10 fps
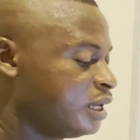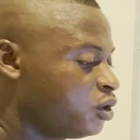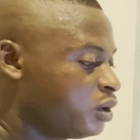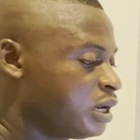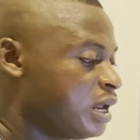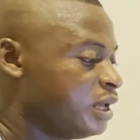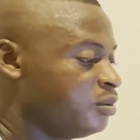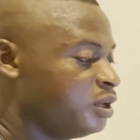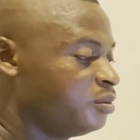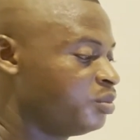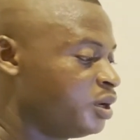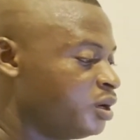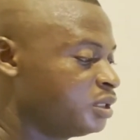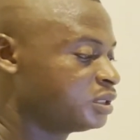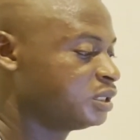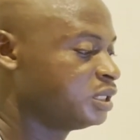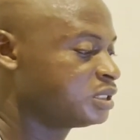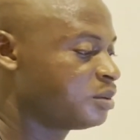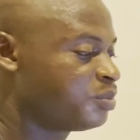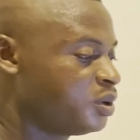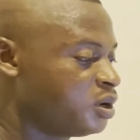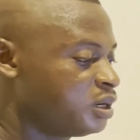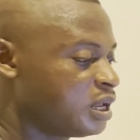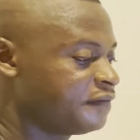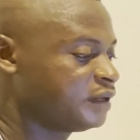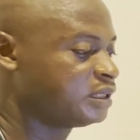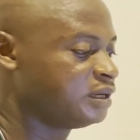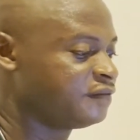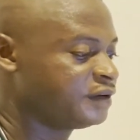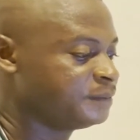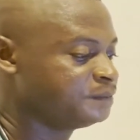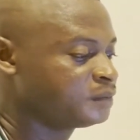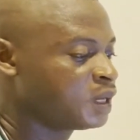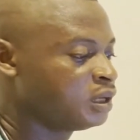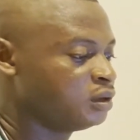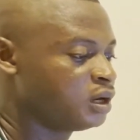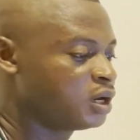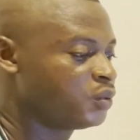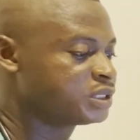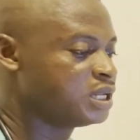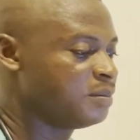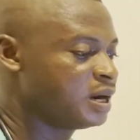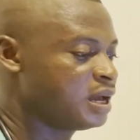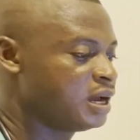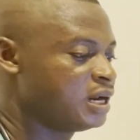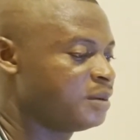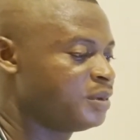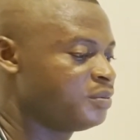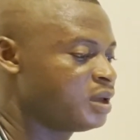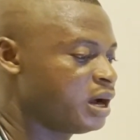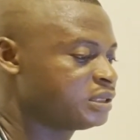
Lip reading: or the lying in period is the period after delivery during which the mother and the baby